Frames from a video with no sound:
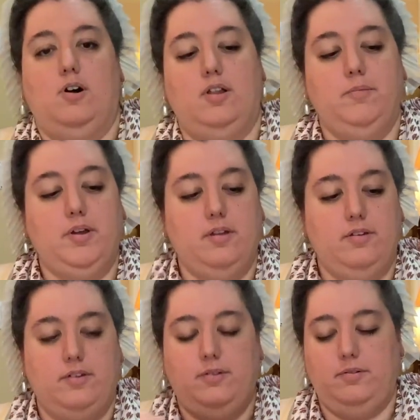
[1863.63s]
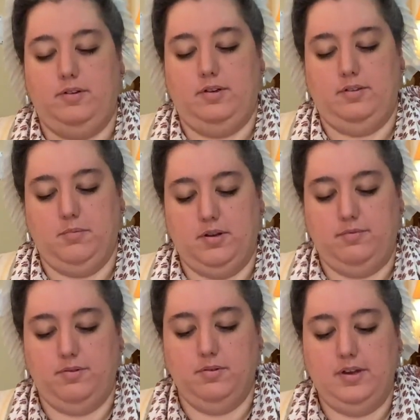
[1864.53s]
All I'm going to do is I'm going
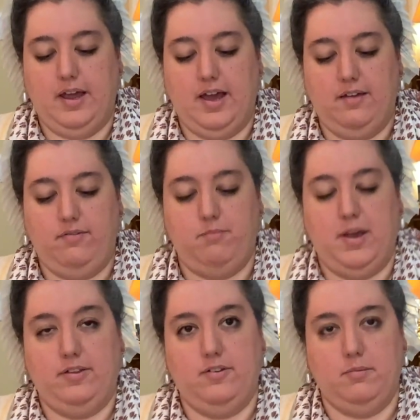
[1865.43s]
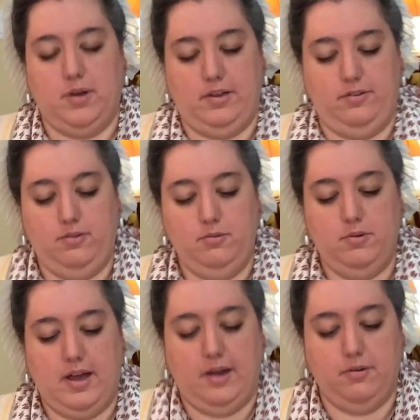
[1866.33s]
to fold in half, matching my
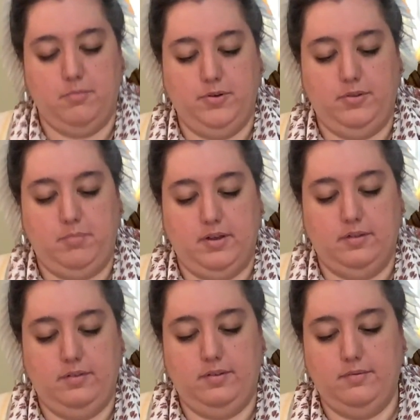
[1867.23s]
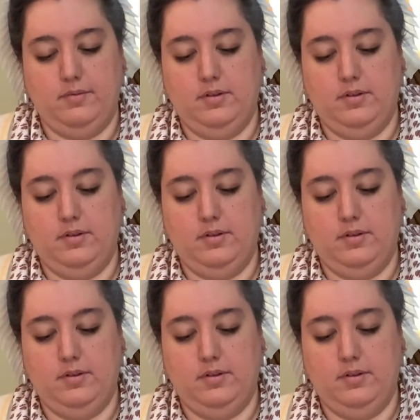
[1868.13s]
two outermost pins.